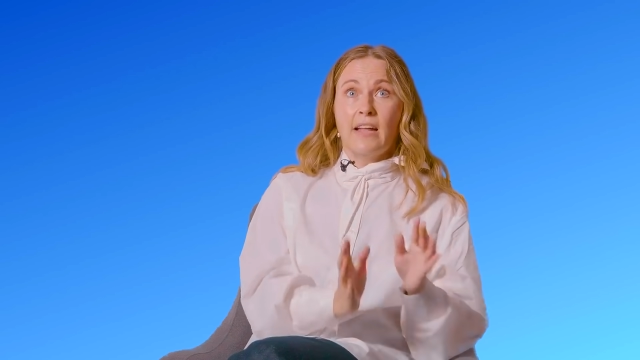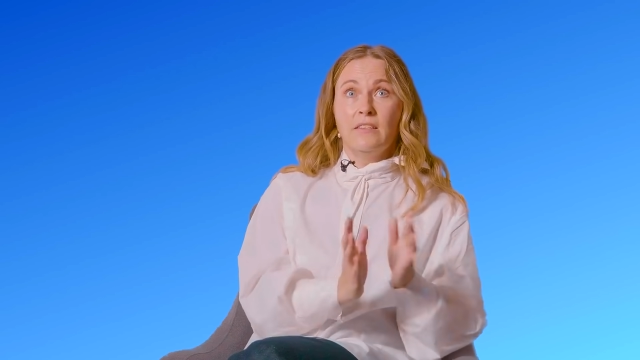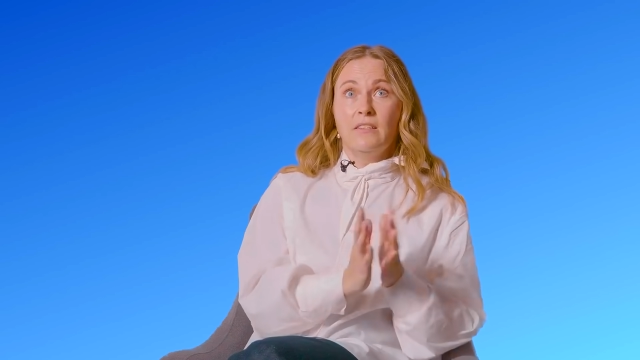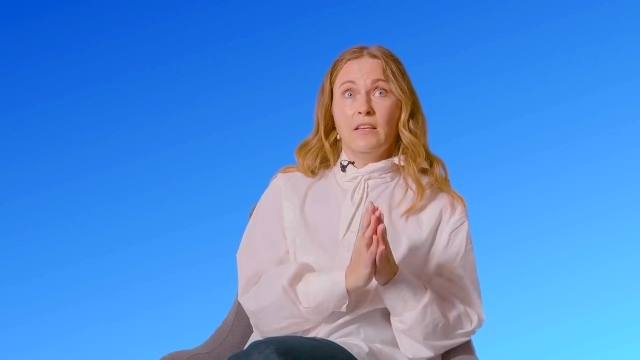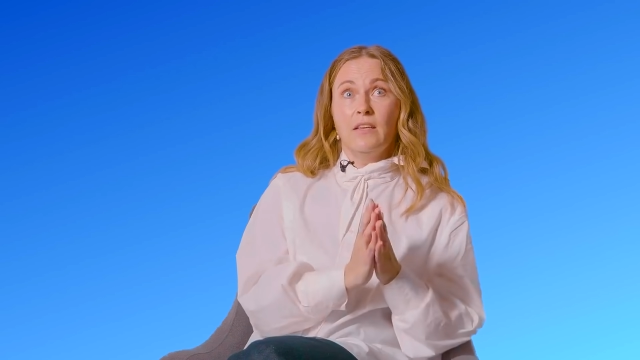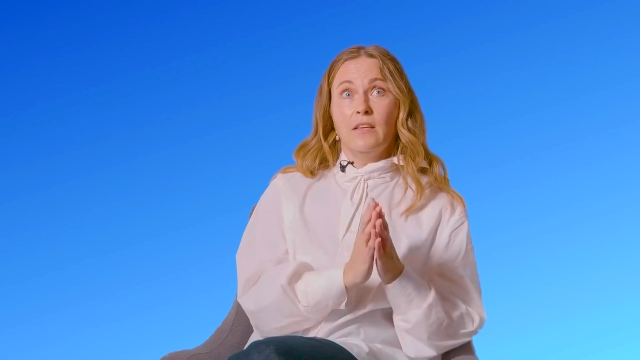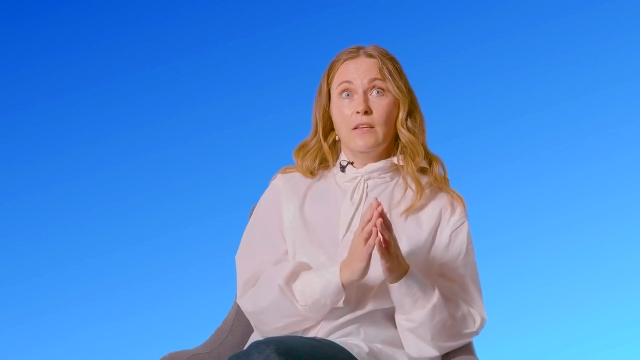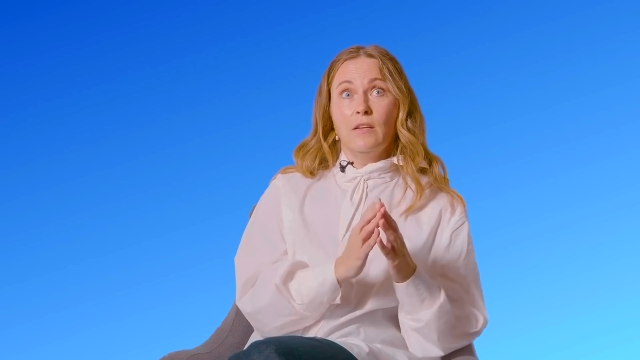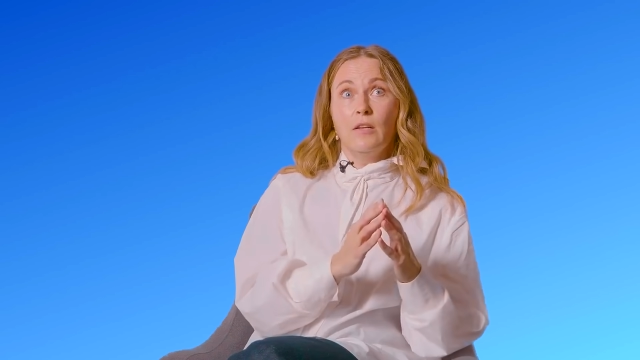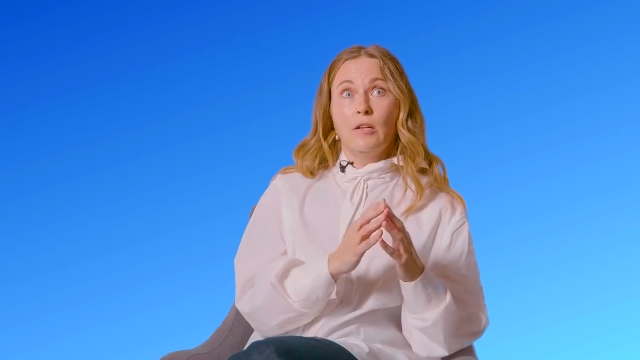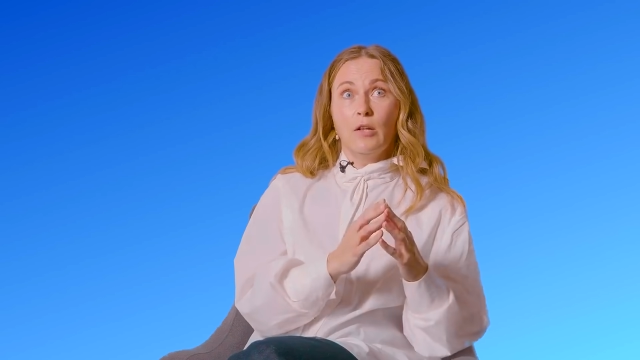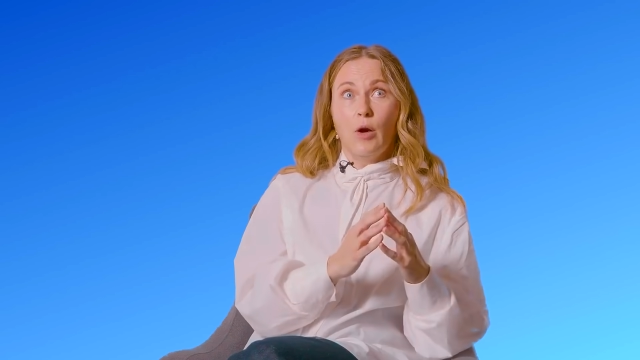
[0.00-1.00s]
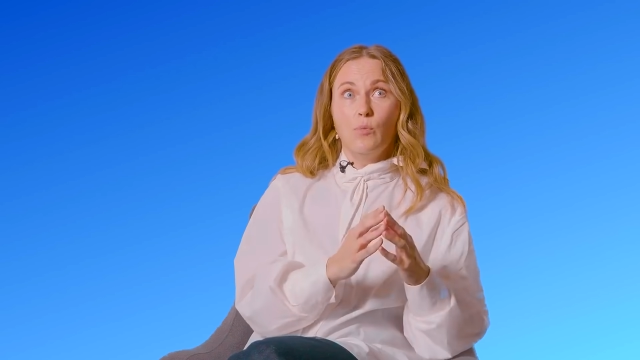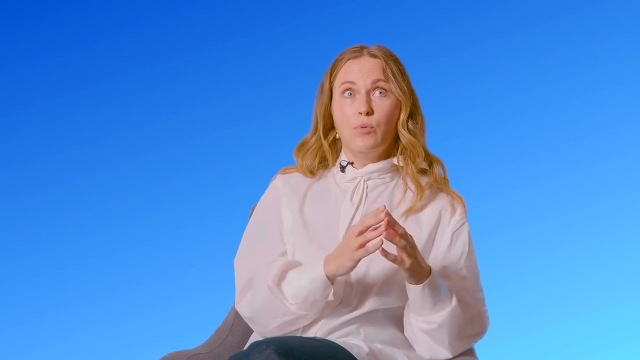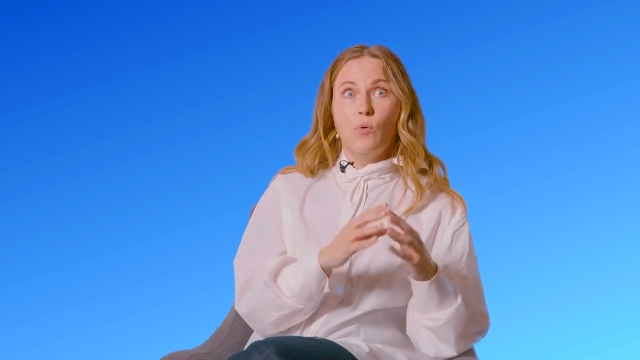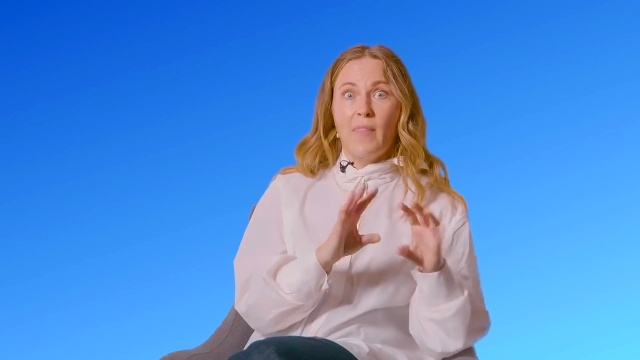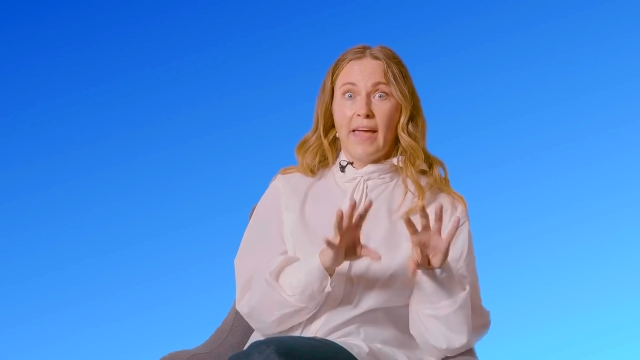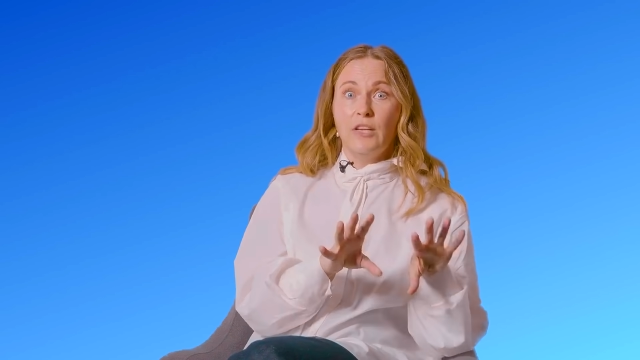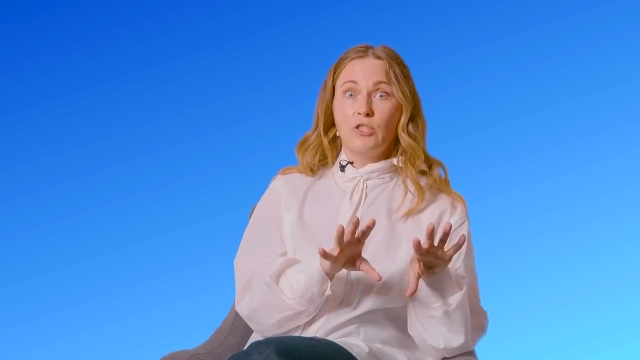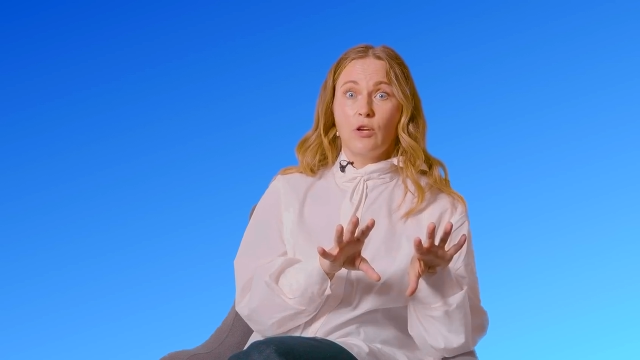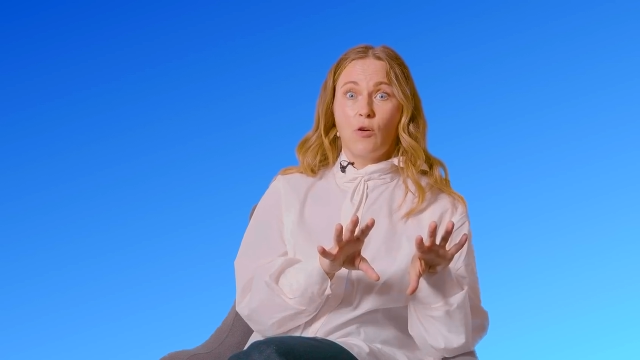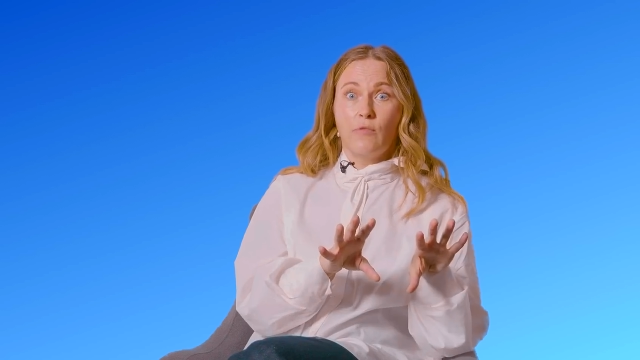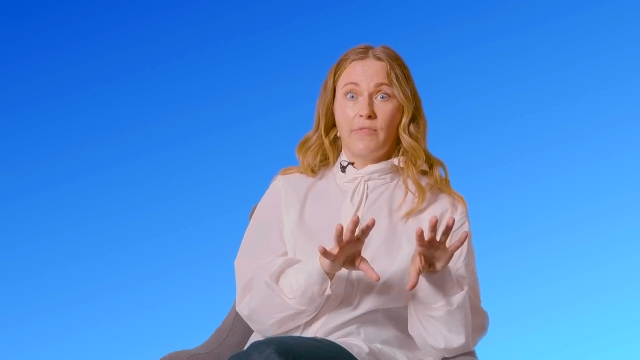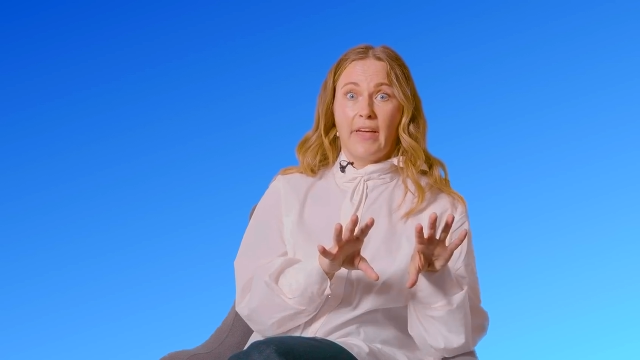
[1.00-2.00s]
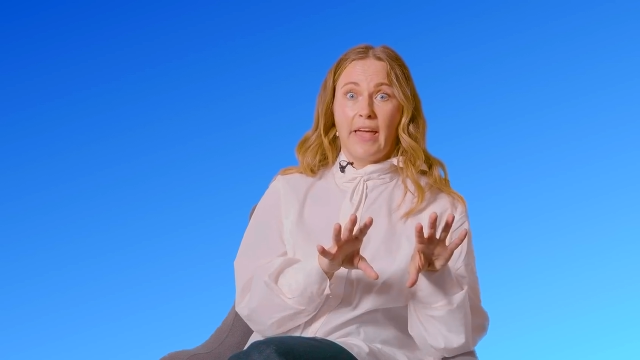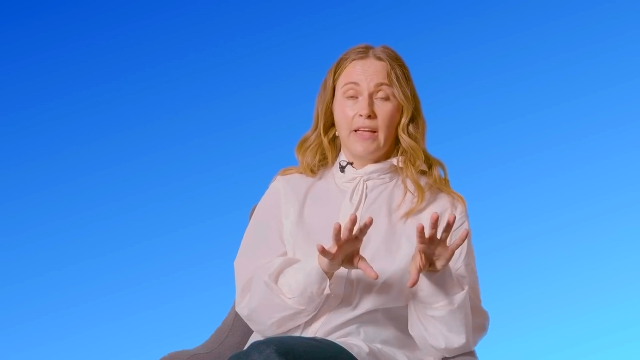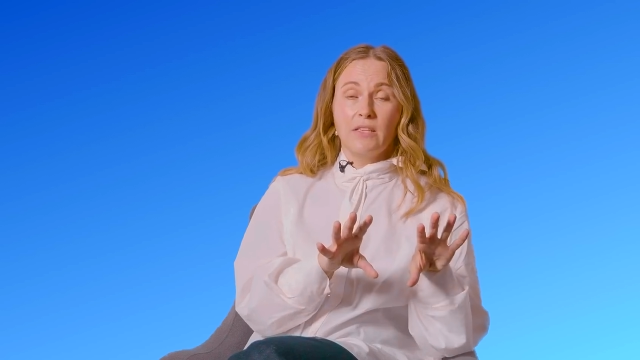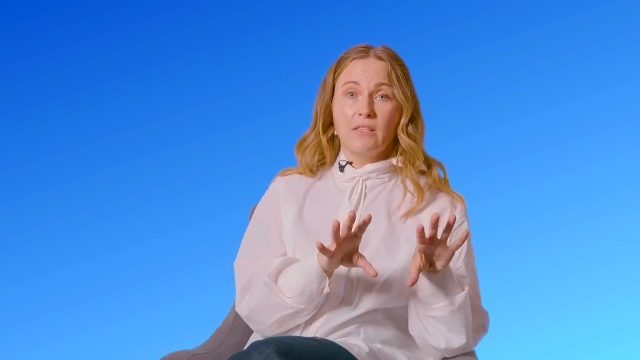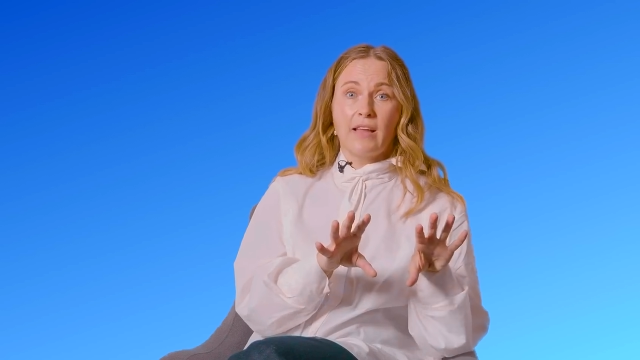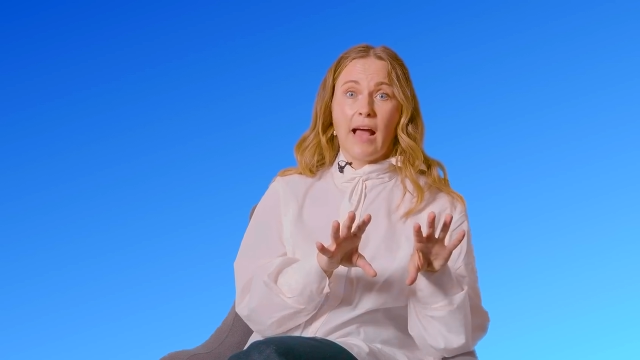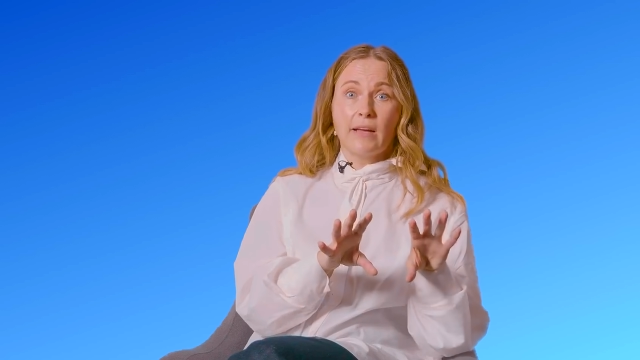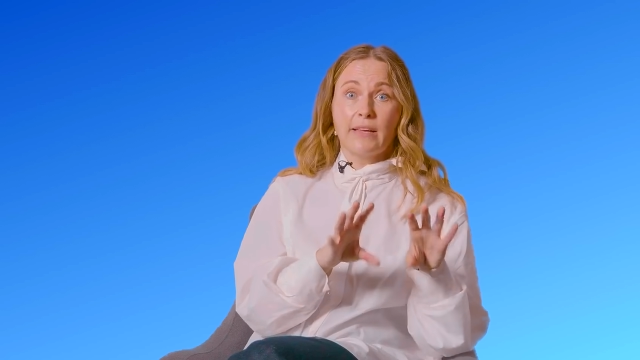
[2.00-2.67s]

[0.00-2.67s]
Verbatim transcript: and the global nature of it